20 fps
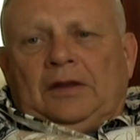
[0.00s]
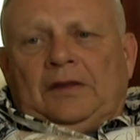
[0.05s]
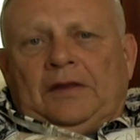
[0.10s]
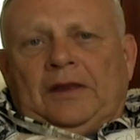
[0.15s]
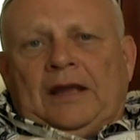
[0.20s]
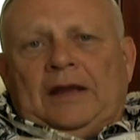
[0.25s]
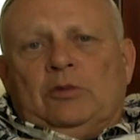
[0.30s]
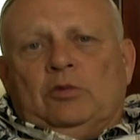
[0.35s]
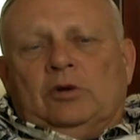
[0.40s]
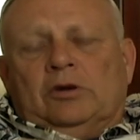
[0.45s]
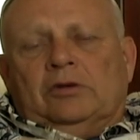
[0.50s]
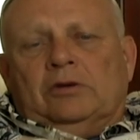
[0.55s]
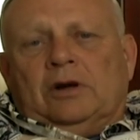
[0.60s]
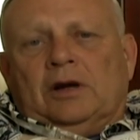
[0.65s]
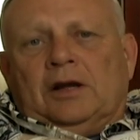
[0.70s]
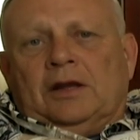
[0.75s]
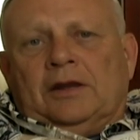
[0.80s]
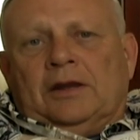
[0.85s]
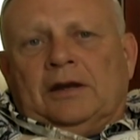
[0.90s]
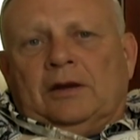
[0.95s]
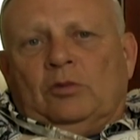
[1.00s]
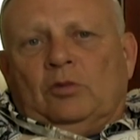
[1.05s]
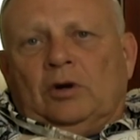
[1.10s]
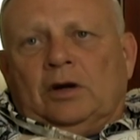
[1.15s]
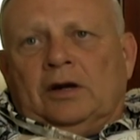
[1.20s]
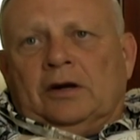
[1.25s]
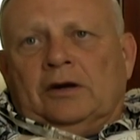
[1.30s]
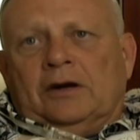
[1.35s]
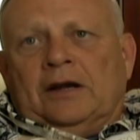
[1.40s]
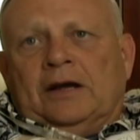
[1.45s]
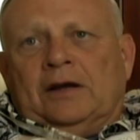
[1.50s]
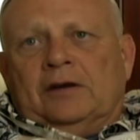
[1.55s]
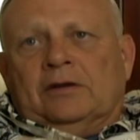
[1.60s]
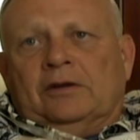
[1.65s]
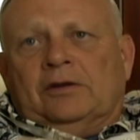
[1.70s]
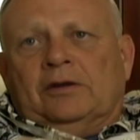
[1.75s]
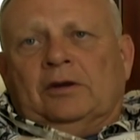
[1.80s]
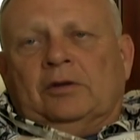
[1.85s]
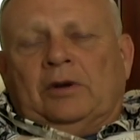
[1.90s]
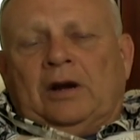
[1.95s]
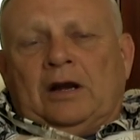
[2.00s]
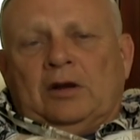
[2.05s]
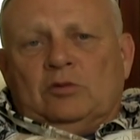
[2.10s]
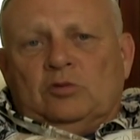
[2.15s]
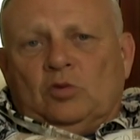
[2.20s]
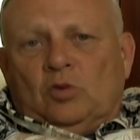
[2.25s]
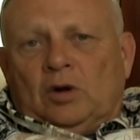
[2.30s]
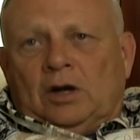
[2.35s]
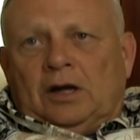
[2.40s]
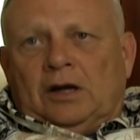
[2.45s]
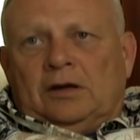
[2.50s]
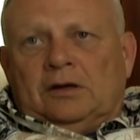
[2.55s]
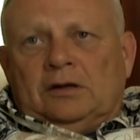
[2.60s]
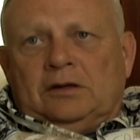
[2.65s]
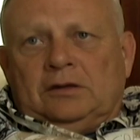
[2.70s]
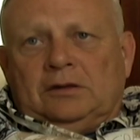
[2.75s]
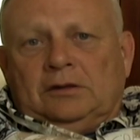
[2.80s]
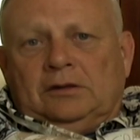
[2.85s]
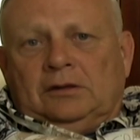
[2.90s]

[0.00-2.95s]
they would draw that water out of the groundwater